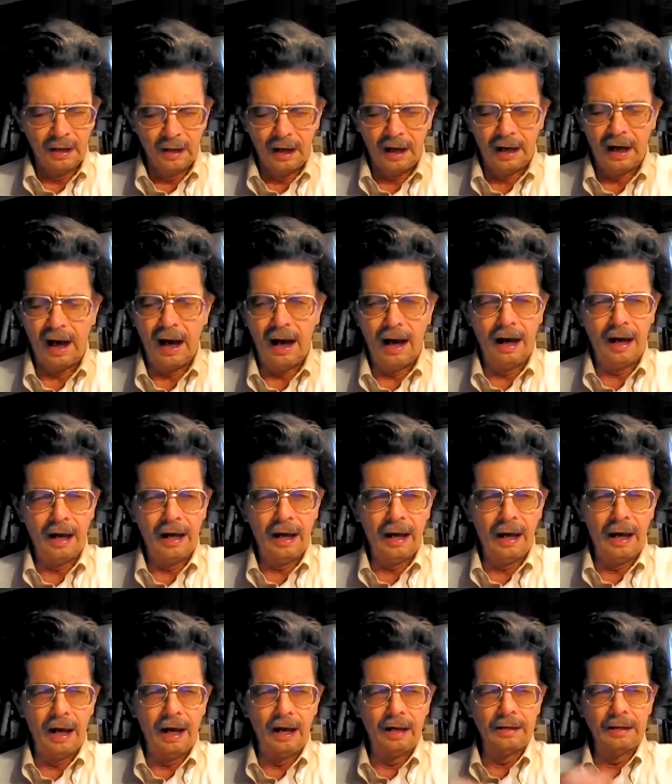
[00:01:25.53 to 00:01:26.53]

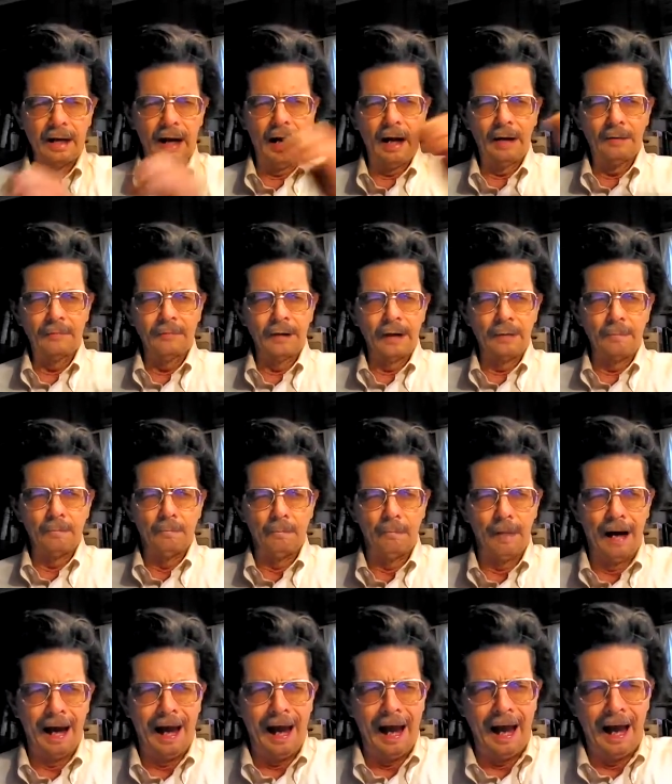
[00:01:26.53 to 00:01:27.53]
I
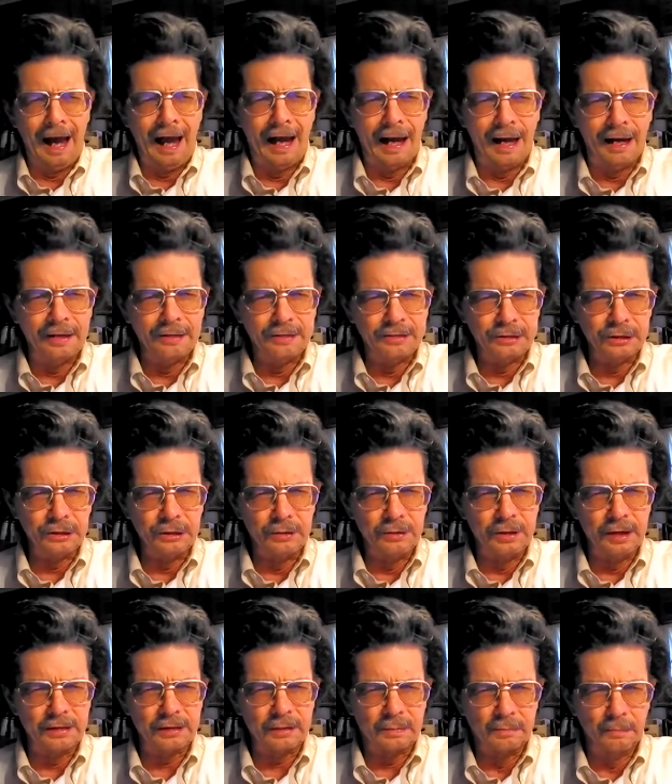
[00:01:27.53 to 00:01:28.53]
remind you
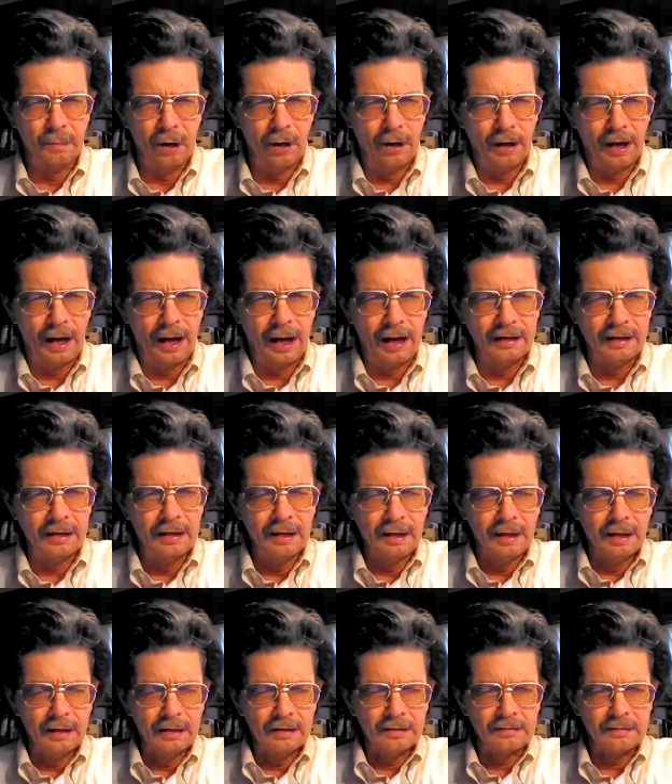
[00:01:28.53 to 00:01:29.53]
this morning
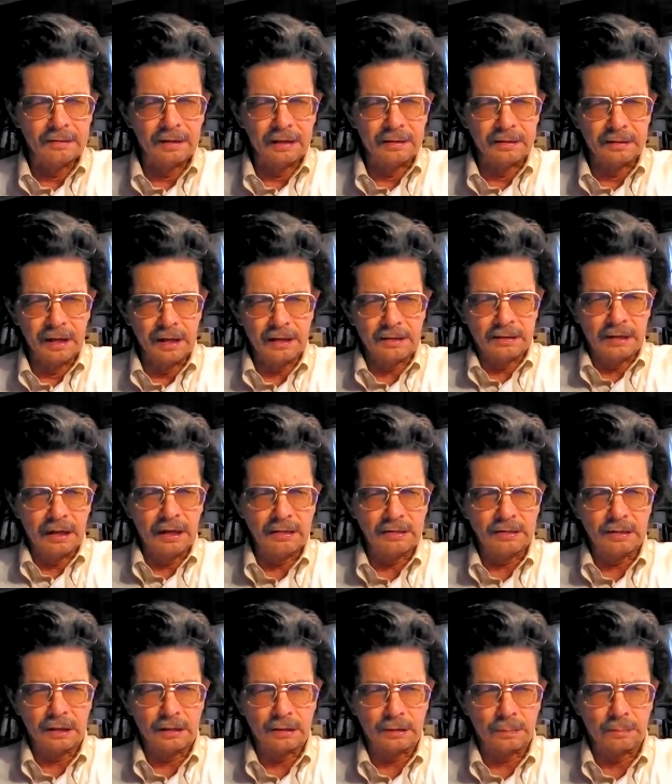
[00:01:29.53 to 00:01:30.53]
that this is
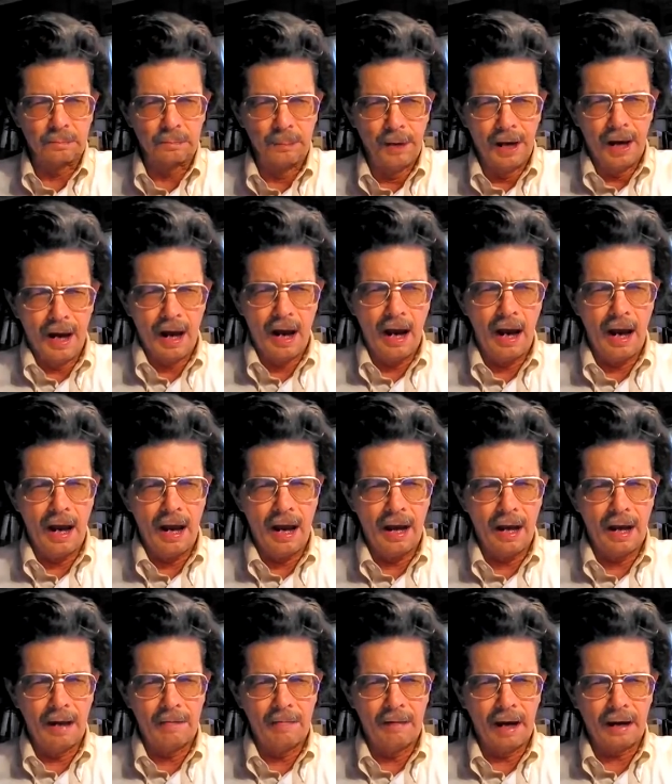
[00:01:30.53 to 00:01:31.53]
the
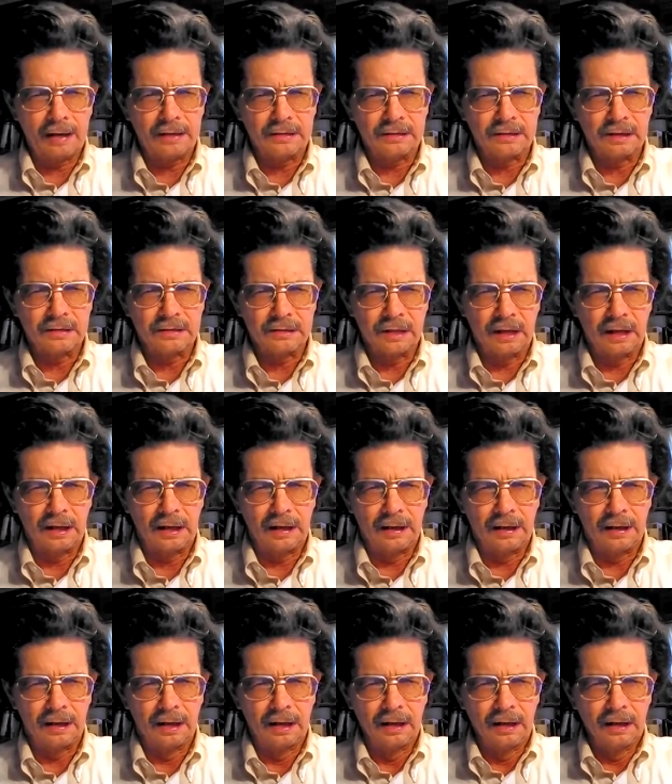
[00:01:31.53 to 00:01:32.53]
spirit of
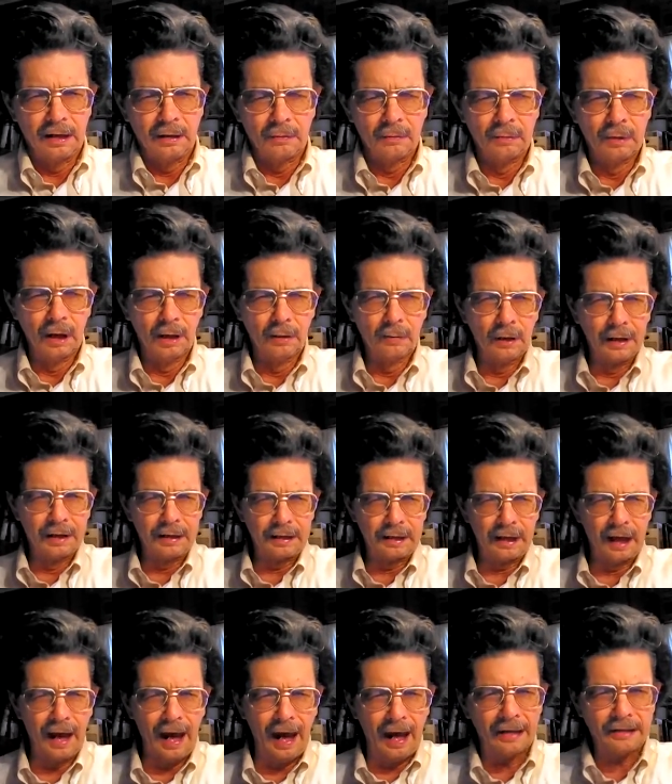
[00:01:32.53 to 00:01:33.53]
ecstasy, where we
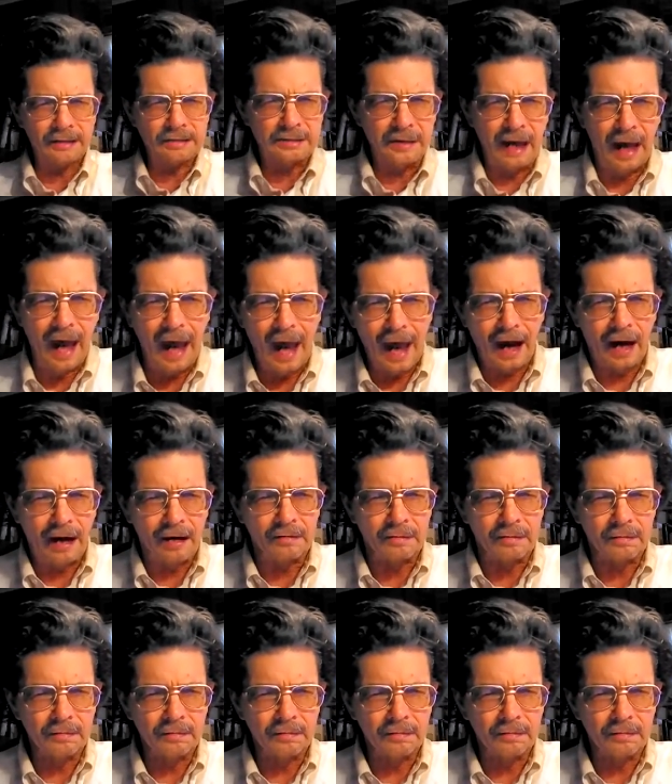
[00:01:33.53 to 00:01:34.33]
cast it out,